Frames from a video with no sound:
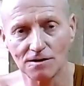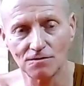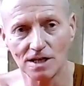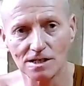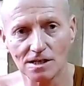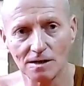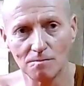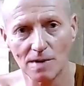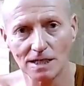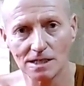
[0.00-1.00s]
and
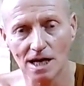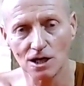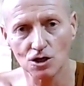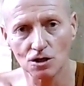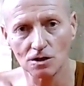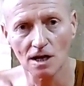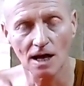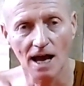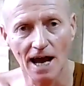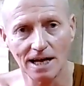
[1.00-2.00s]
our ability to
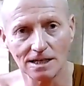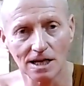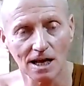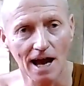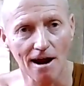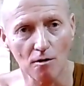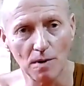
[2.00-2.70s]
concentrate.